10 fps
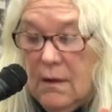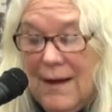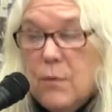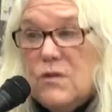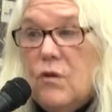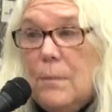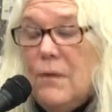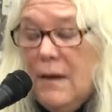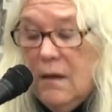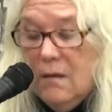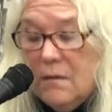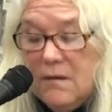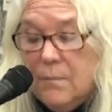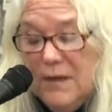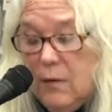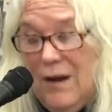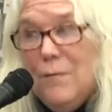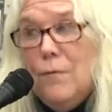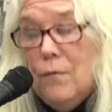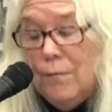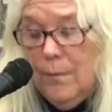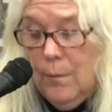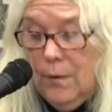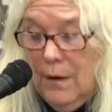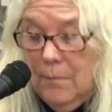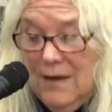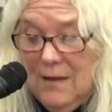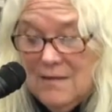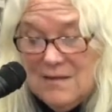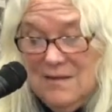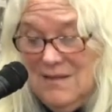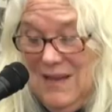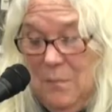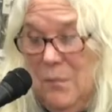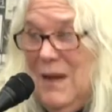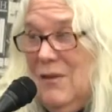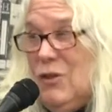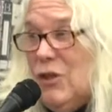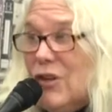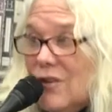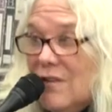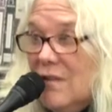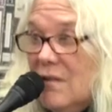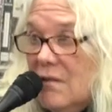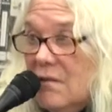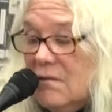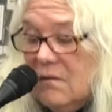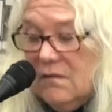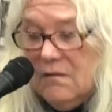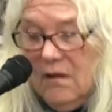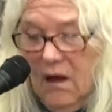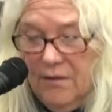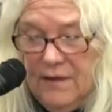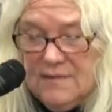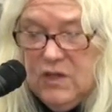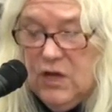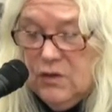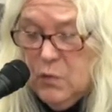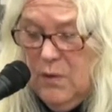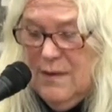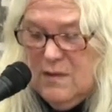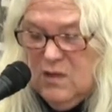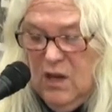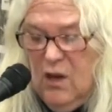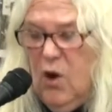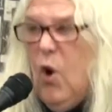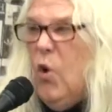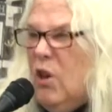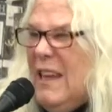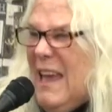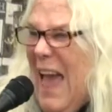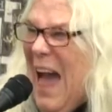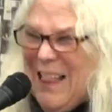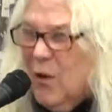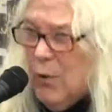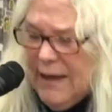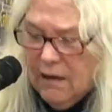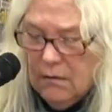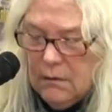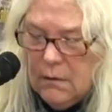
And I was deeply grateful for the whirring because it's kept me alert all these years with its holy howling.